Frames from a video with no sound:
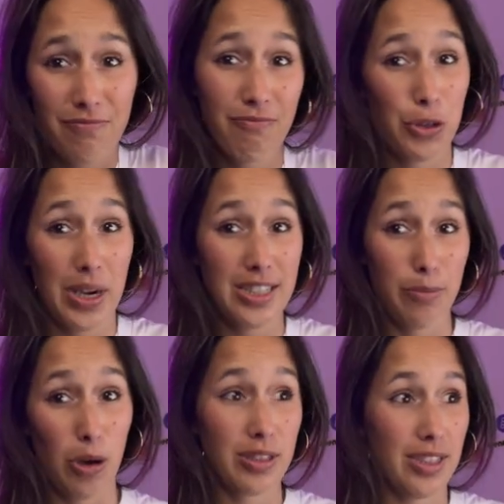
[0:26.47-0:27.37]
crazy
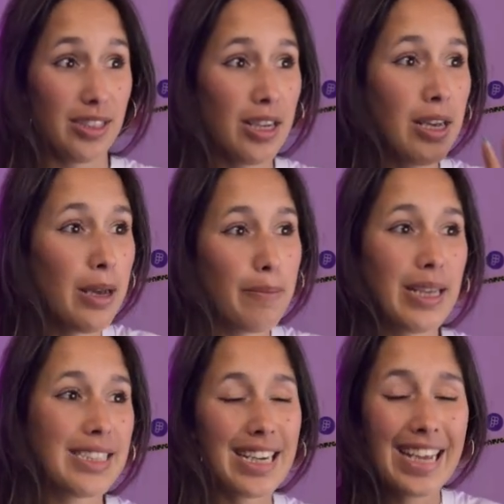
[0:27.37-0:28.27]
boxes.
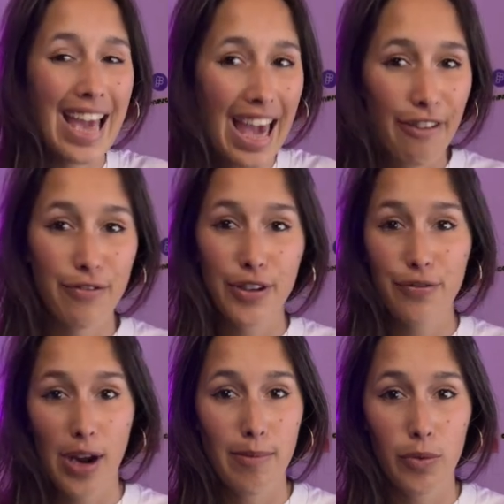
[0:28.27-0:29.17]
Basically, every
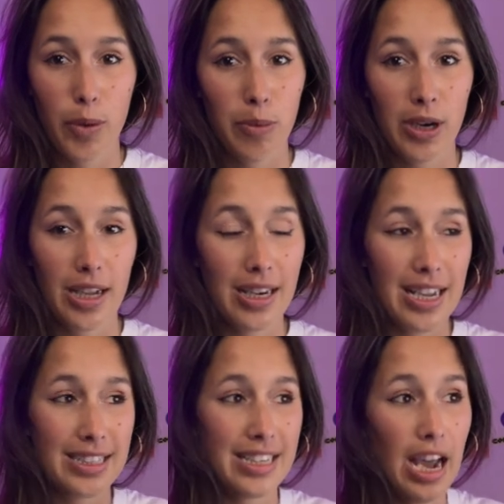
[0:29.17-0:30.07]
frame that we put in
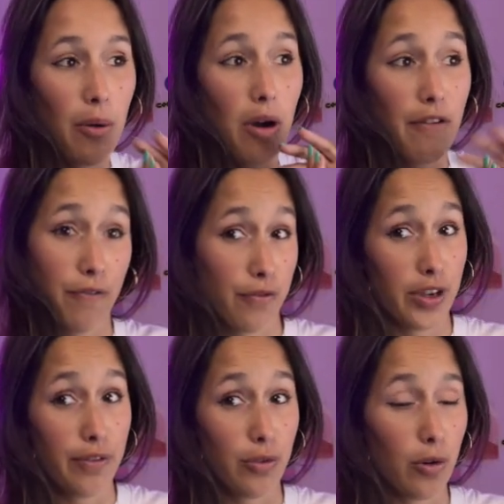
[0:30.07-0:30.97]
is now
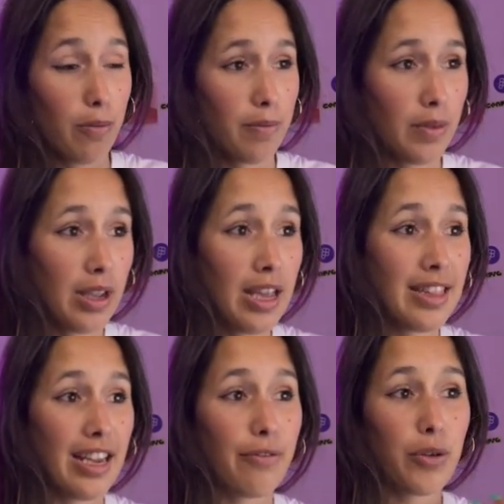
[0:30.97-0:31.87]
freeform.
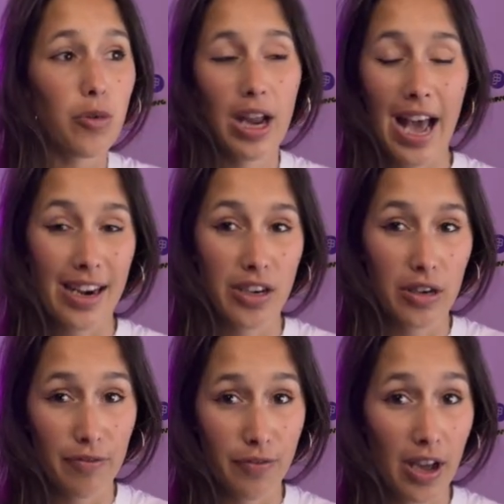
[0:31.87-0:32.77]
Then if we want to add a
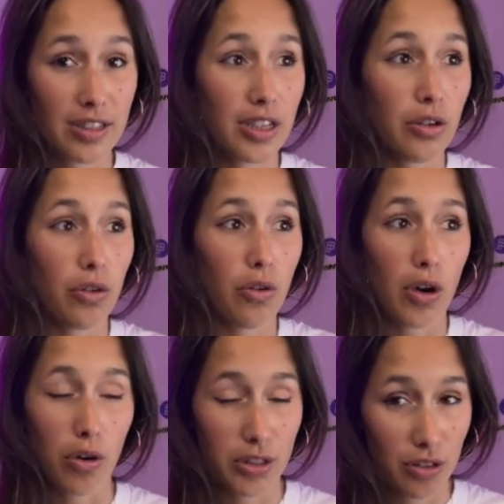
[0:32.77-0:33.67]
vertical or a
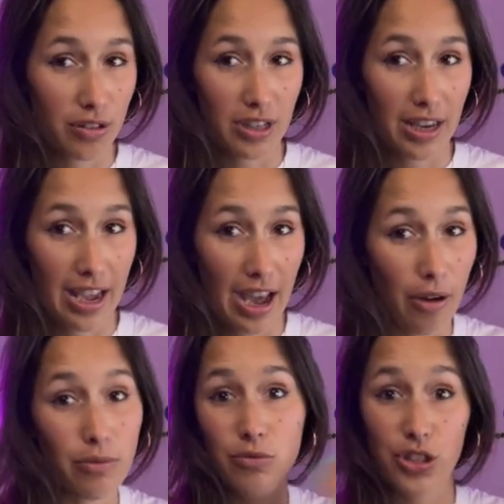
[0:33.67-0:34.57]
horizontal
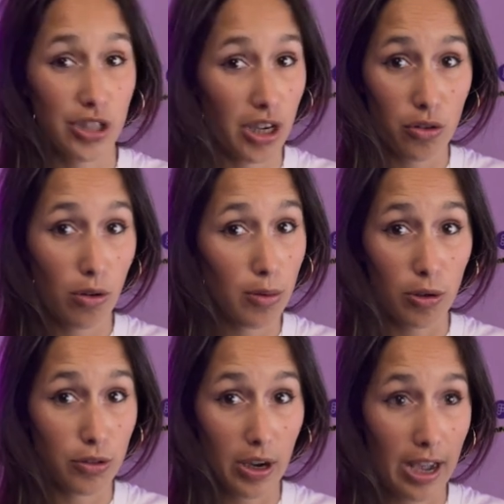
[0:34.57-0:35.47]
layout, just like a normal
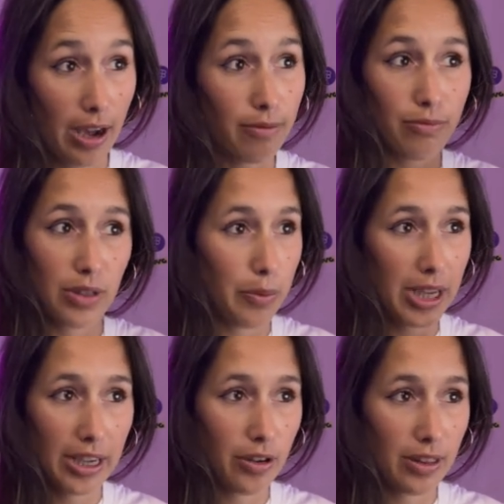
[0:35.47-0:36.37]
auto layout, then we
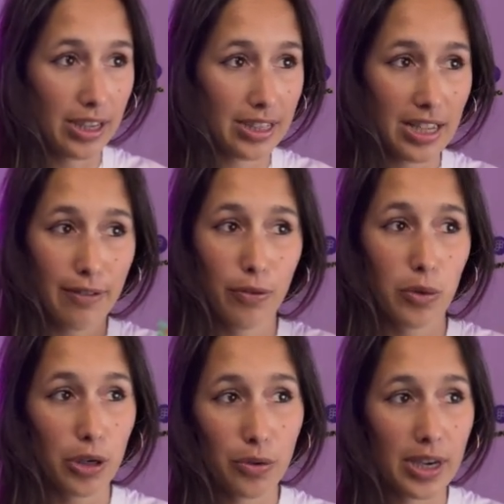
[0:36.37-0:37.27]
click on these. And if we
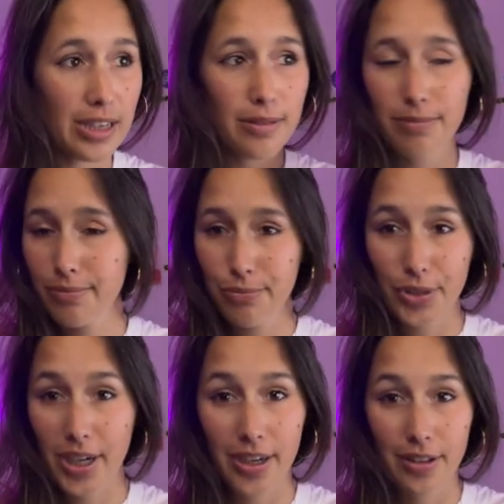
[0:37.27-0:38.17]
want a grid, we
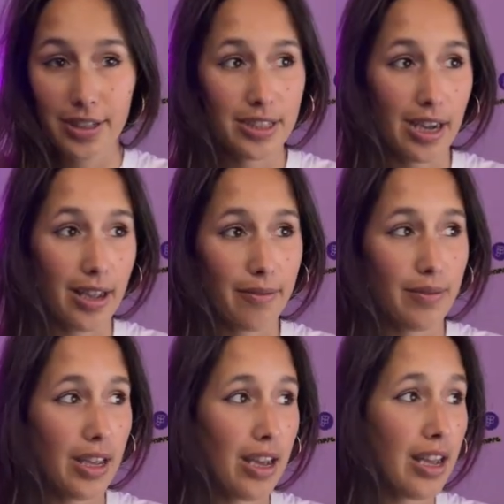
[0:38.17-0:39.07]
click on this guy,
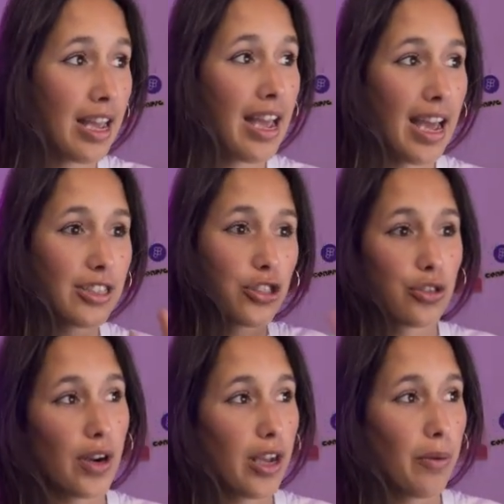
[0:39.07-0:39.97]
yeah? And
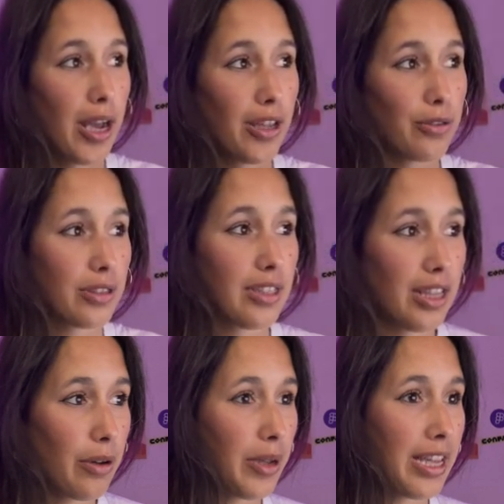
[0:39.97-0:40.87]
straight away, you'll see
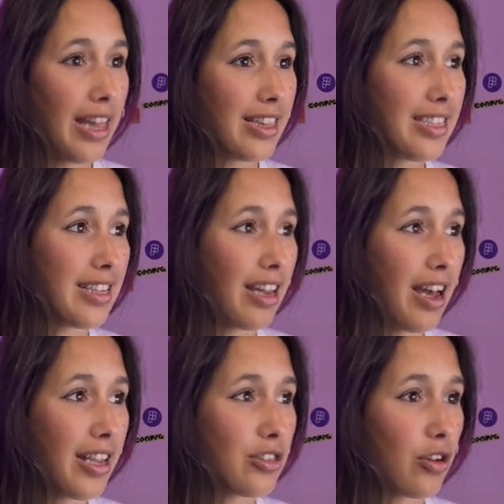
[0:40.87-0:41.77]
that we get these
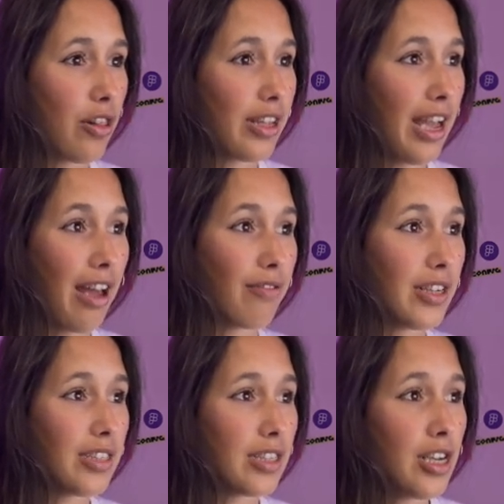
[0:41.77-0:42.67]
lines on the
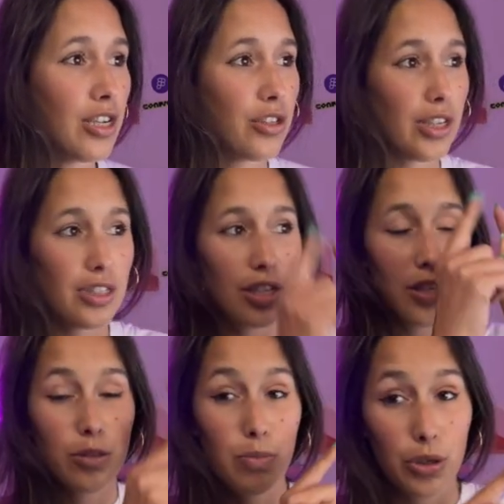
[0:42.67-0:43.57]
canvas. So you can see
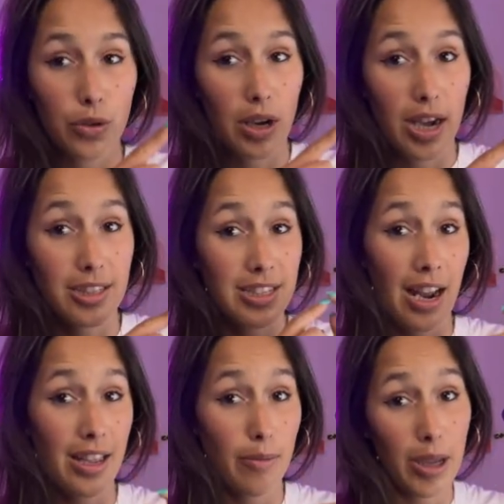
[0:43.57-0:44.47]
these blue lines
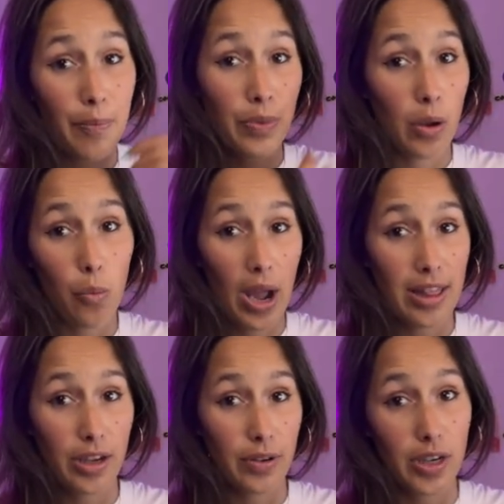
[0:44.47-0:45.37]
telling me where
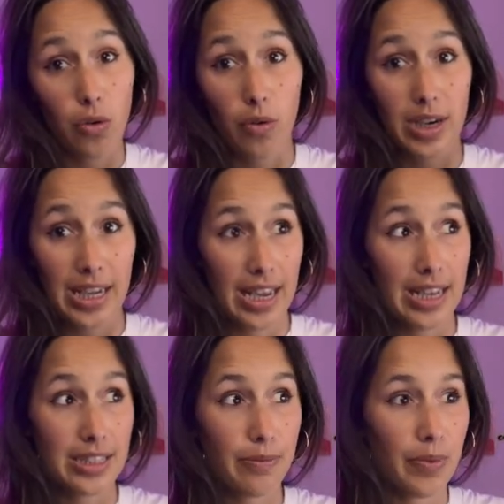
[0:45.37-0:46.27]
the grid already
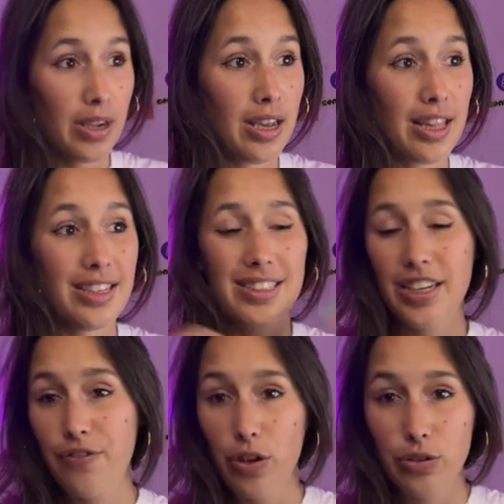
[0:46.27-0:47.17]
is. The
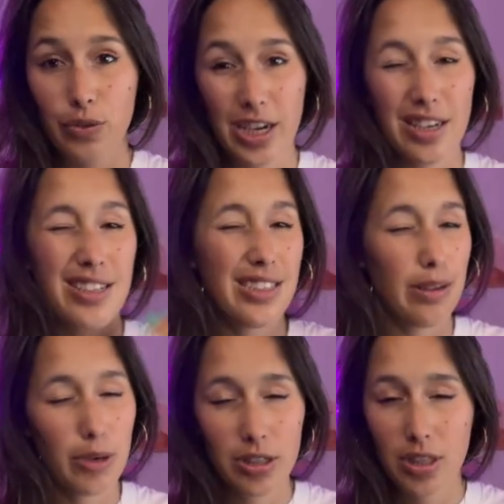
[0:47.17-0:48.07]
default grid,
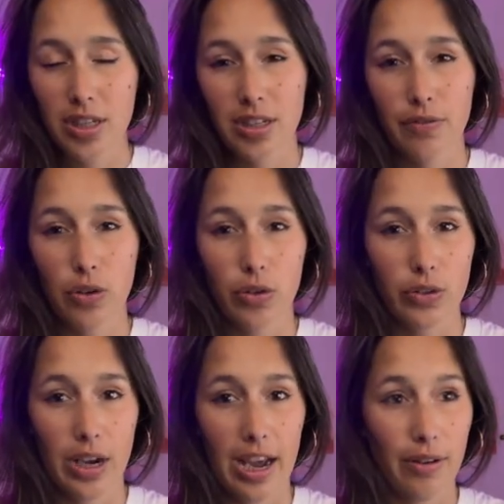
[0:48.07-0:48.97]
similar to the default
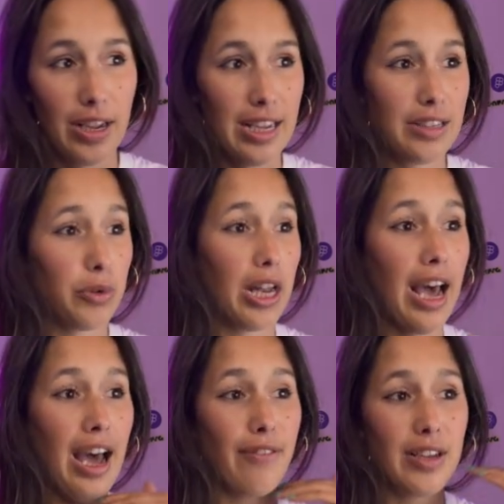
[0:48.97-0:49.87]
auto layout, it will
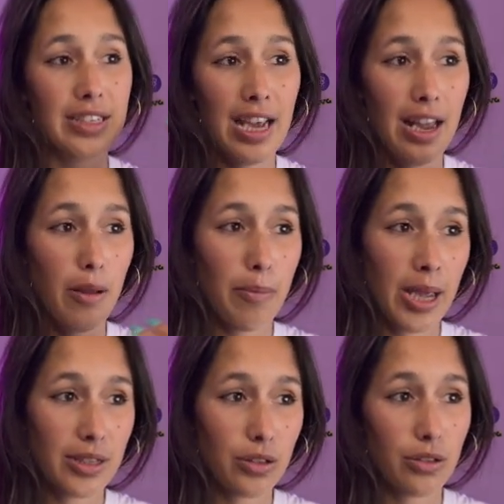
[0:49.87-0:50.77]
have ten
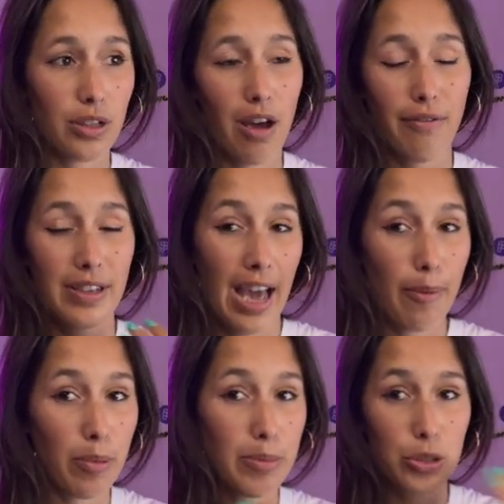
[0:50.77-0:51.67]
pixels of
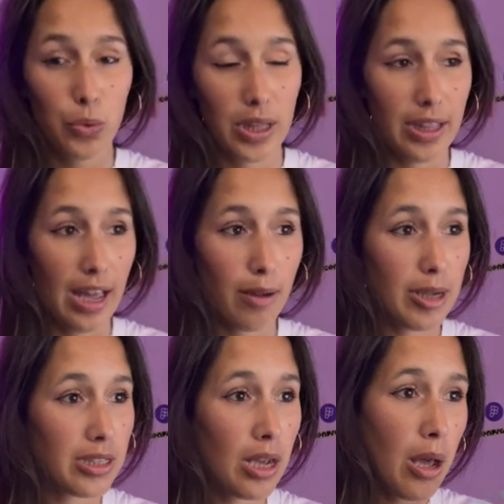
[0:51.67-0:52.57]
gap between the
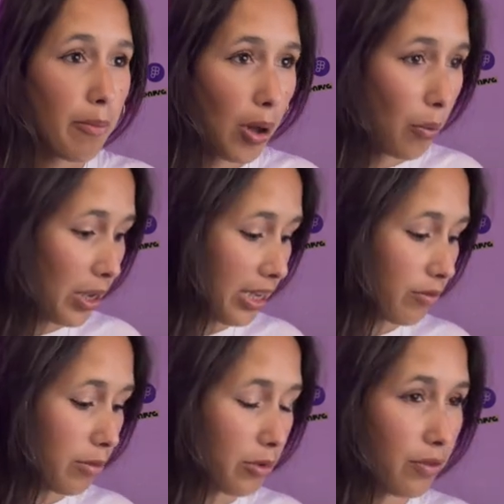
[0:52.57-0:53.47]
elements, but we can
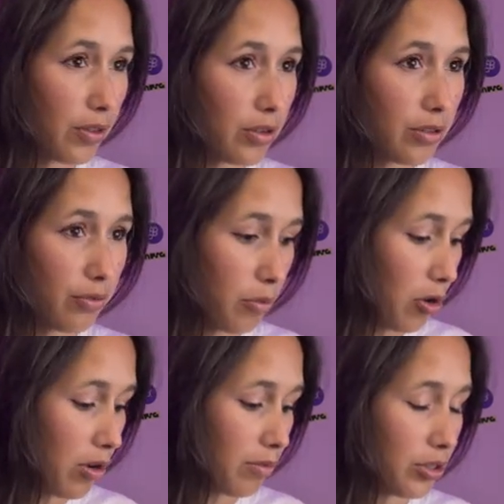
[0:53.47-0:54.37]
remove those if we
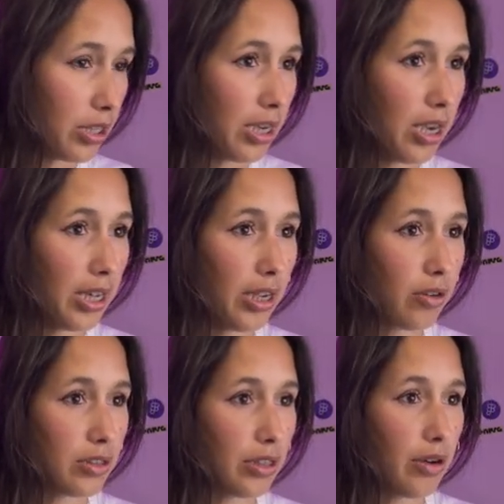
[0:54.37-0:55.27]
want. I'm just gonna click
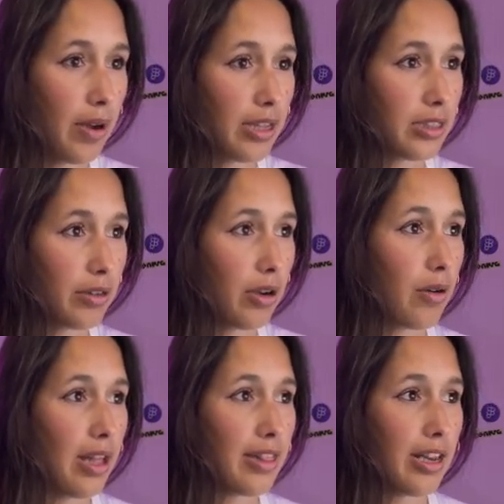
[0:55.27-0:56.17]
on zero and zero,
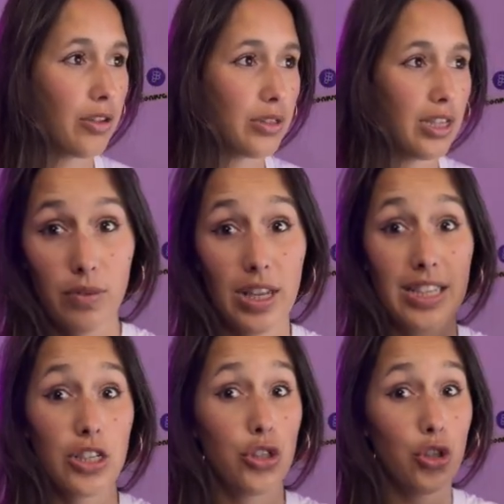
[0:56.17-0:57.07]
and then you see that
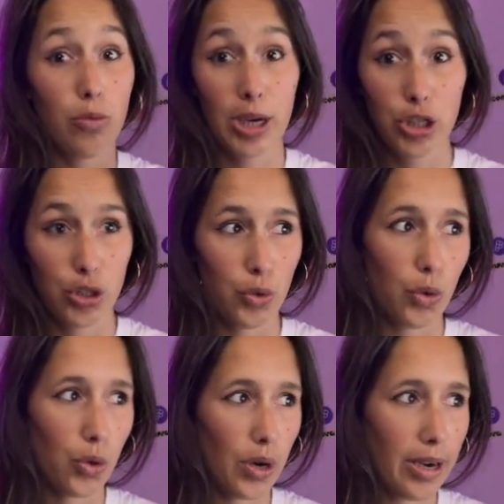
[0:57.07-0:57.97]
it's a two by two
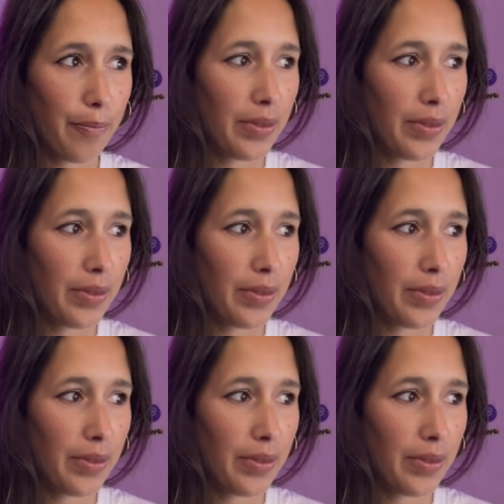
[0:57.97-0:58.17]
grid.